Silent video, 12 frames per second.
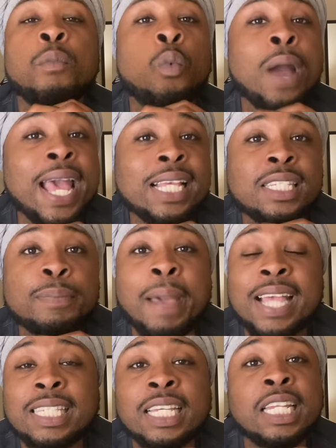Wes
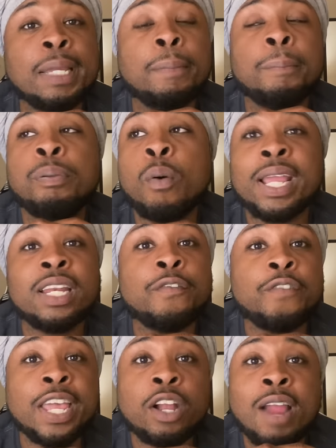basically pointing the
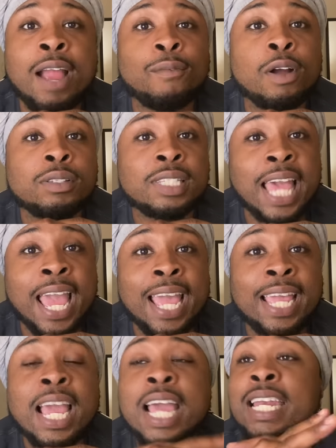finger at
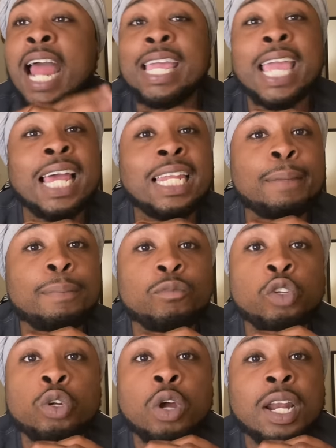Rosé. Nayeli,
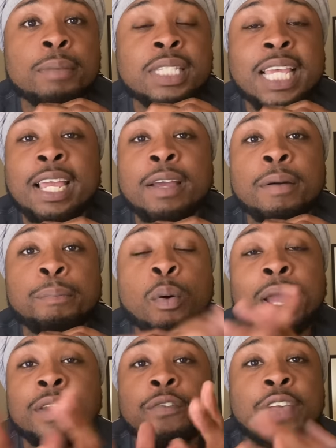you know what I'm saying?
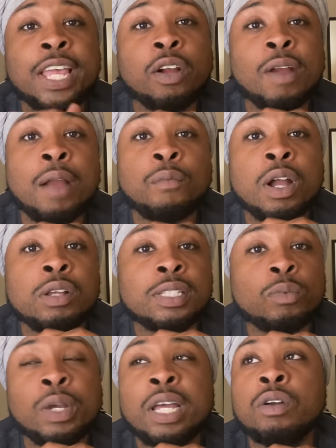Pointing the finger at
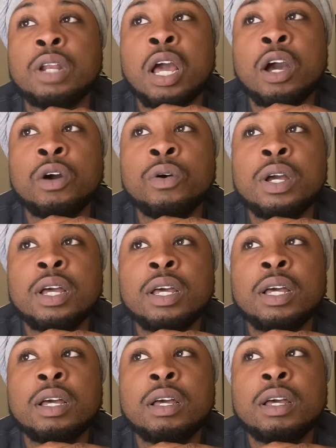Rosé. Well, no.
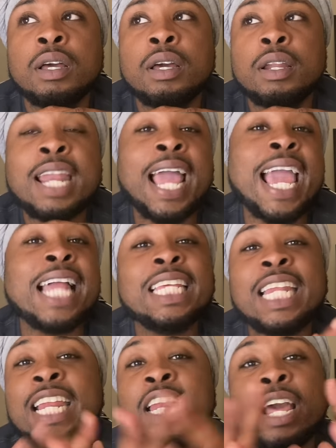
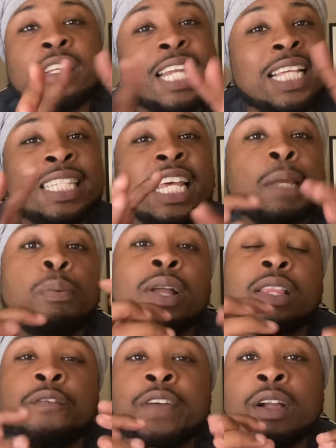Nayeli didn't necessarily
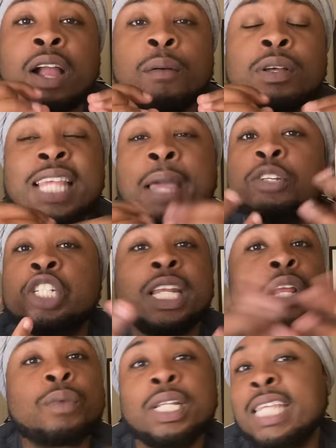point the finger at Rosé, but she
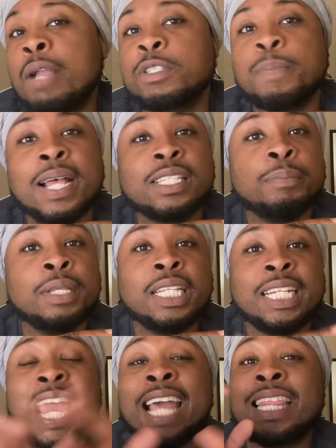didn't really take
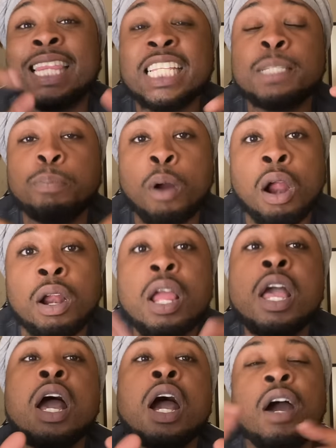responsibility at this part
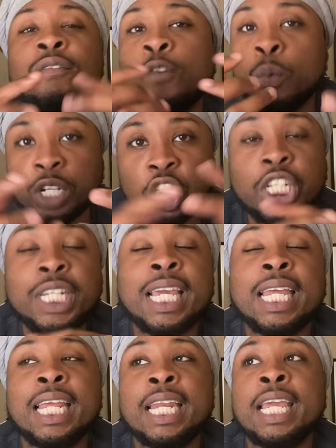for what she
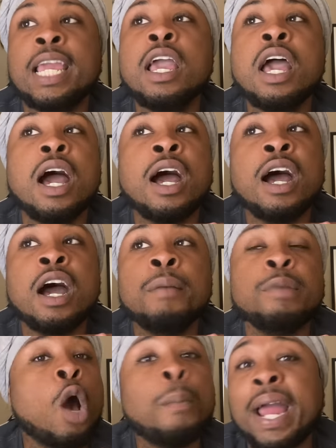did in it.
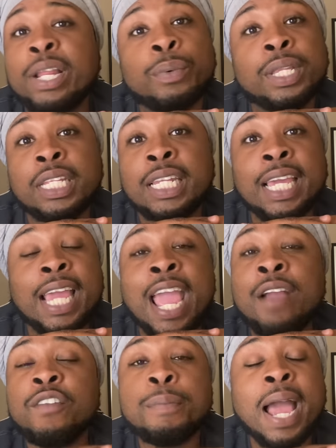Nobody really did.
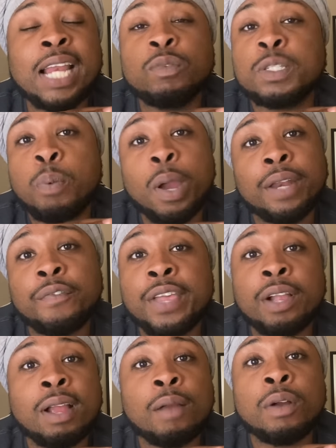Everybody was pointing the
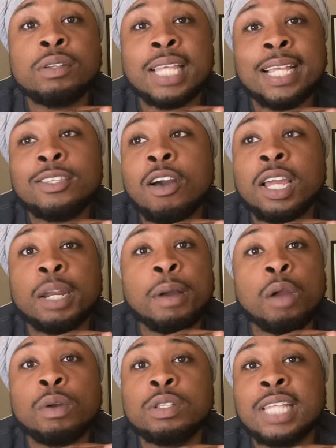finger at Rosé, talking
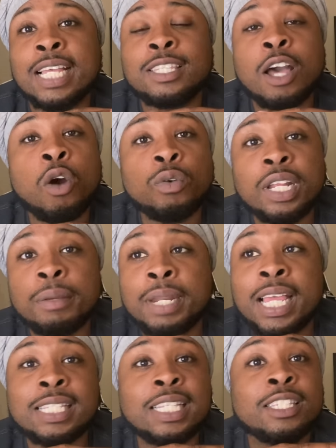about Rosé told them
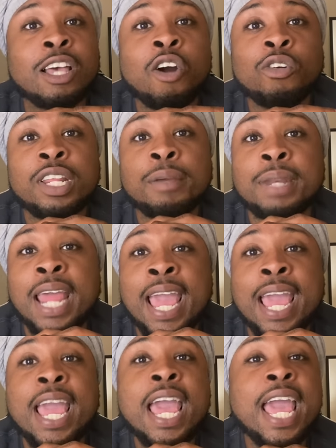this and told them
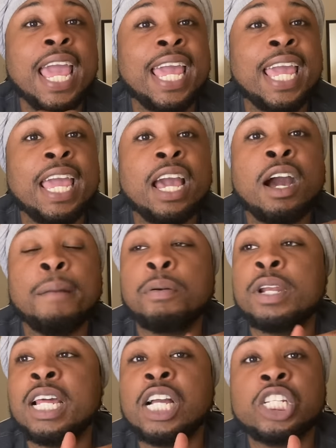that, and
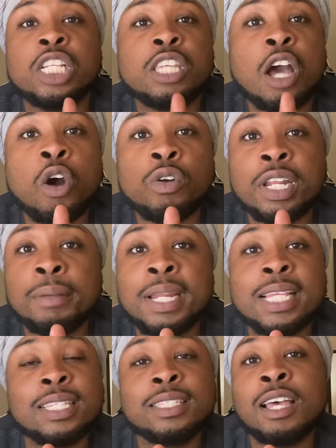production told them
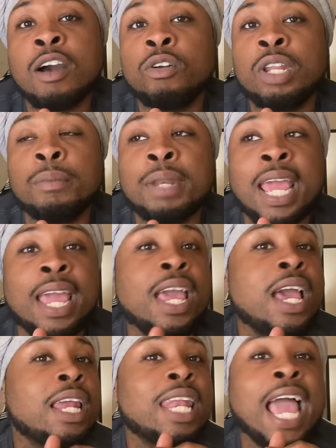this and told them that.
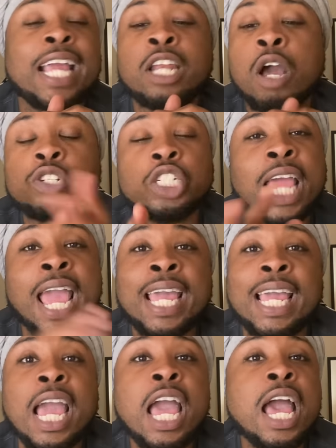Like, no
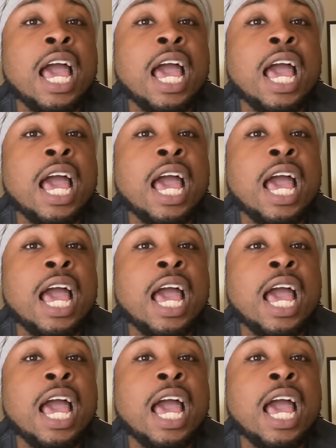shade.